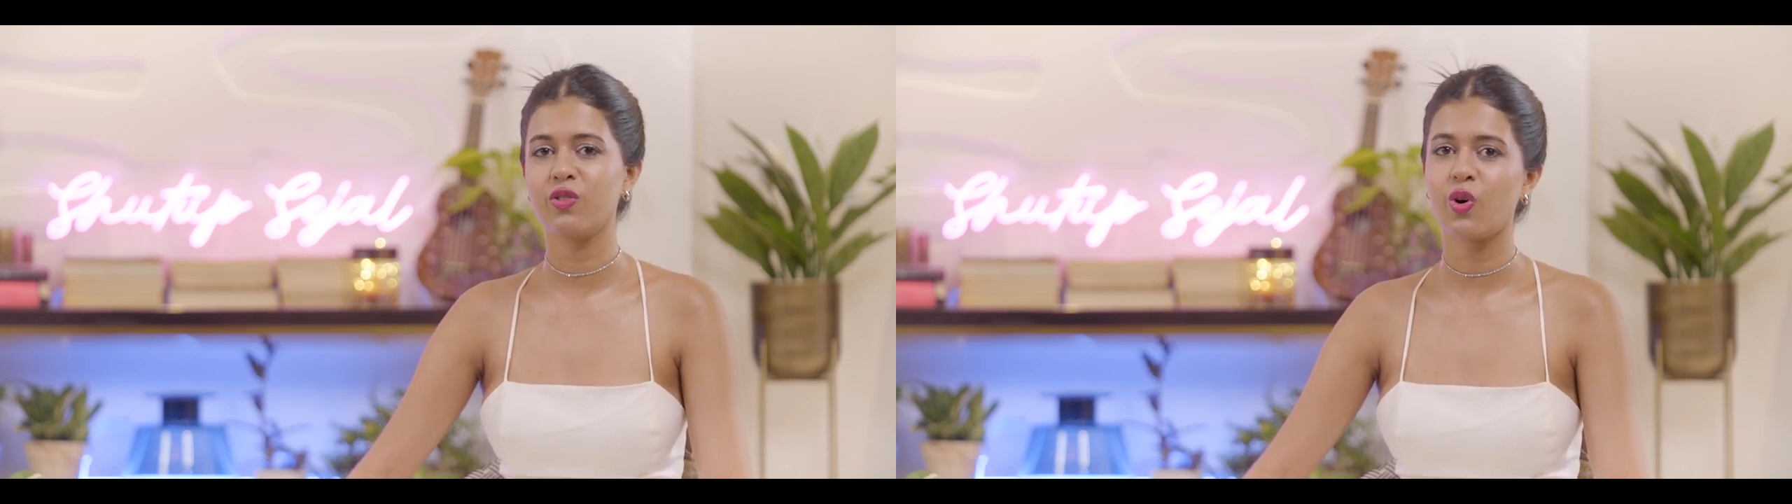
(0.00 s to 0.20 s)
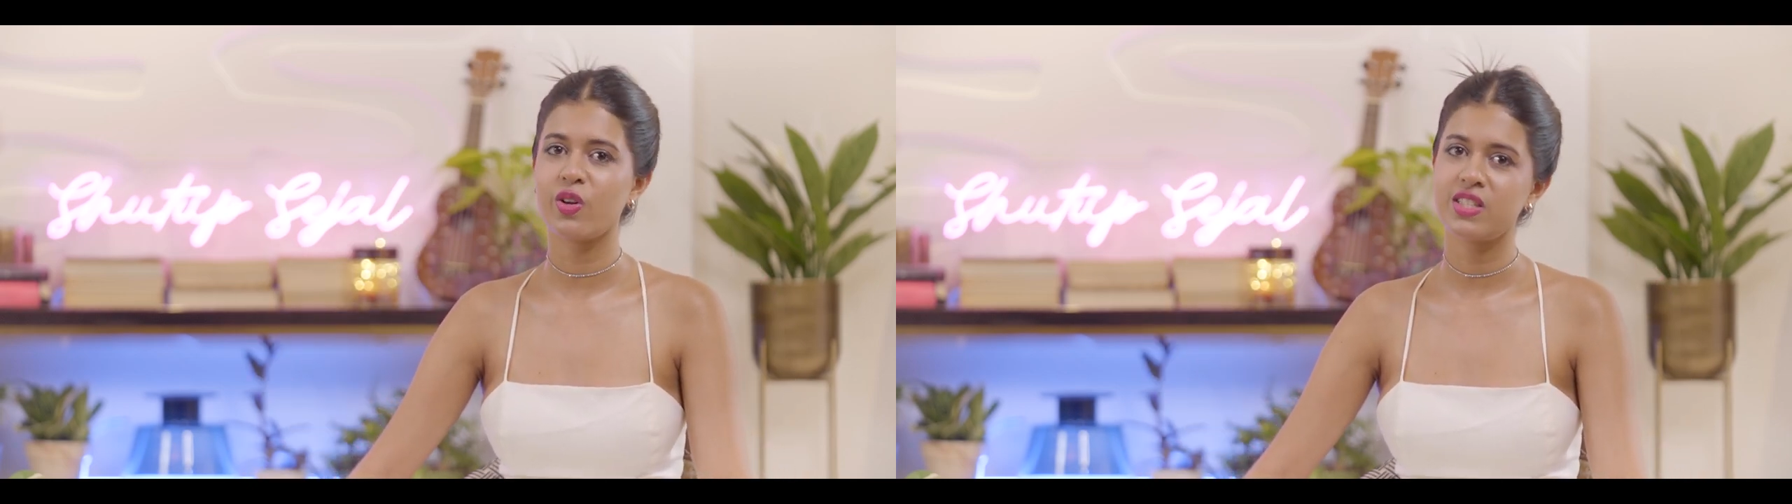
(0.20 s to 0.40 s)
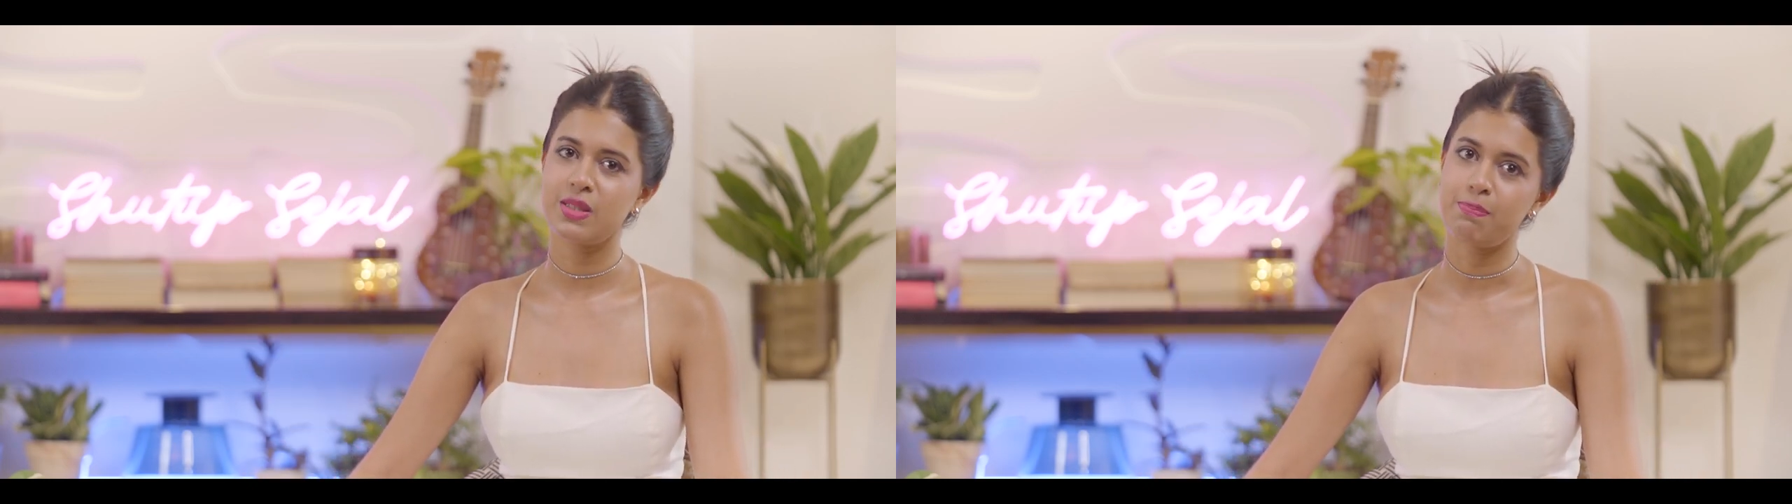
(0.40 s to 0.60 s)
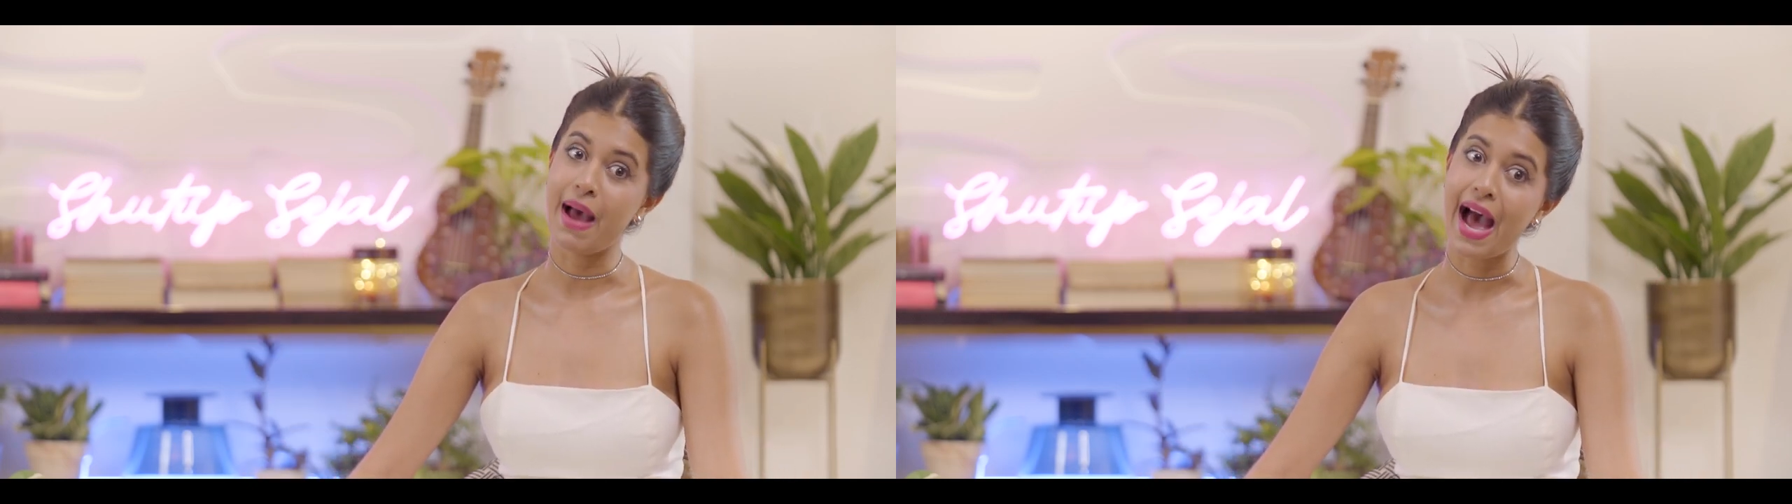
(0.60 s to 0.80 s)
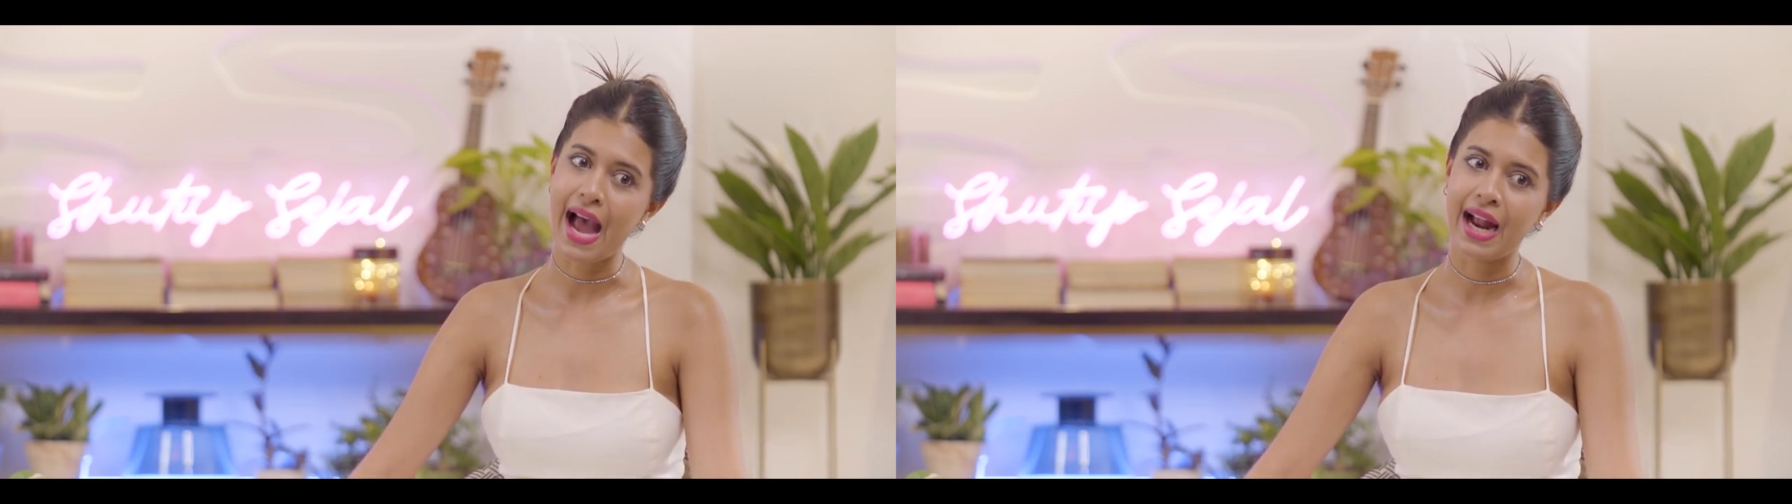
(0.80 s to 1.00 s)
of yours is
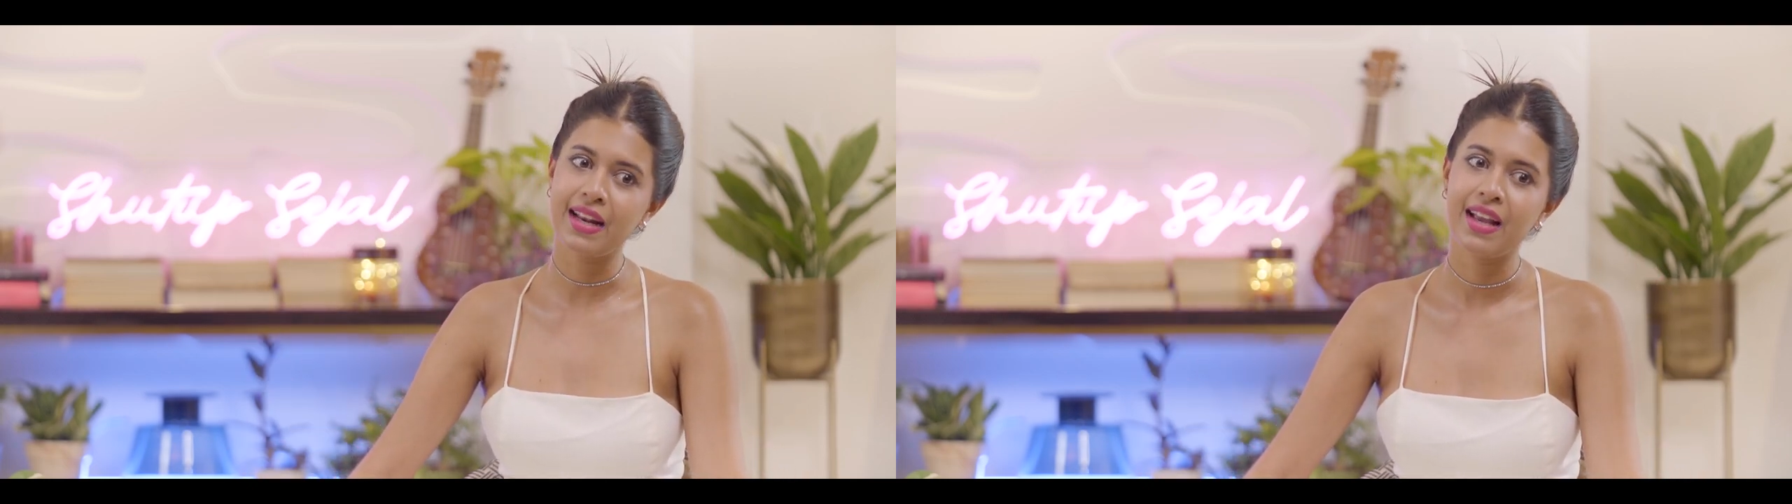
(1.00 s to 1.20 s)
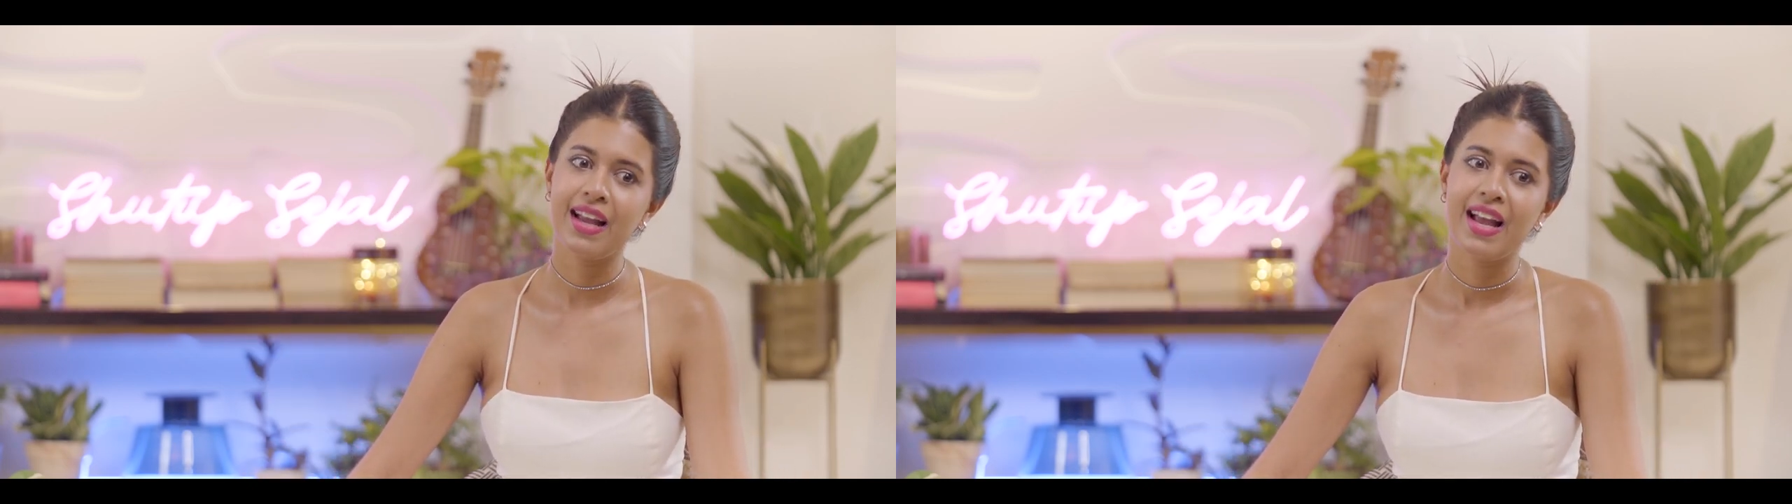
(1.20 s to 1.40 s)
bad.